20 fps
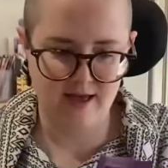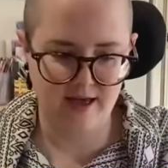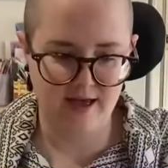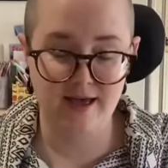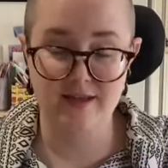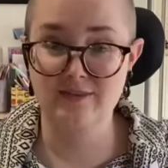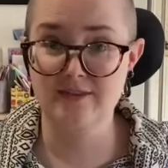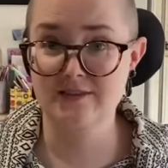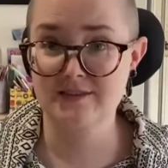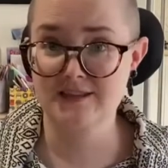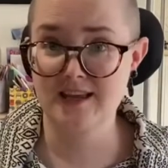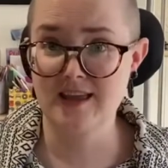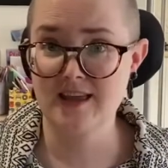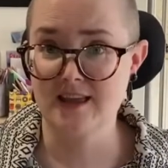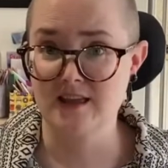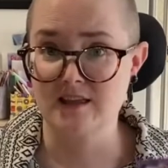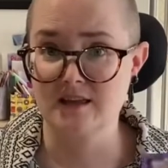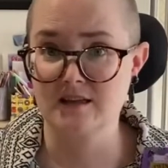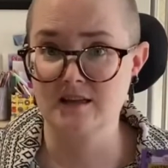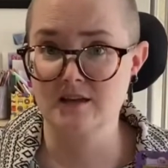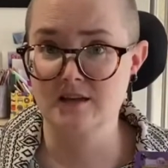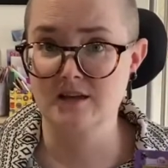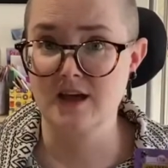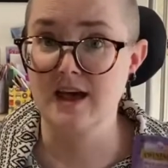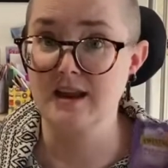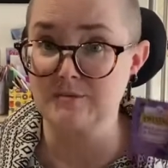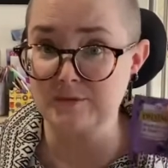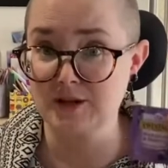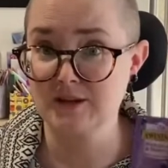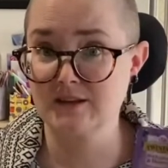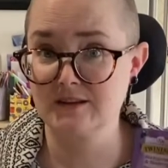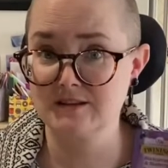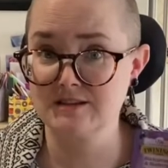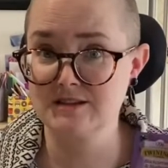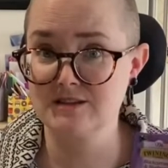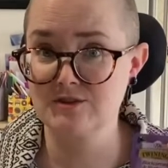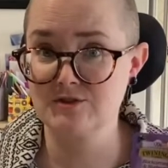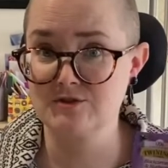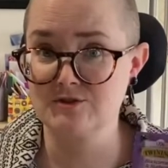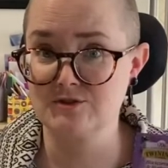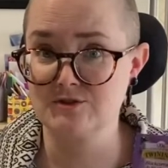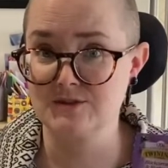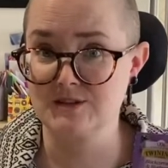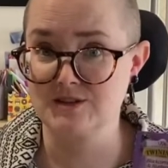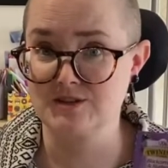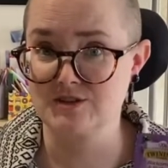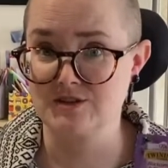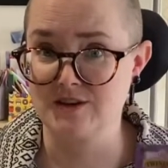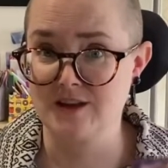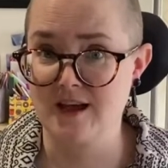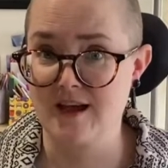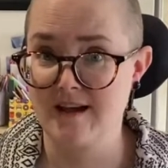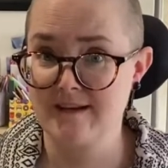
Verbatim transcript: And the tea, and I'm gonna continue the tradition.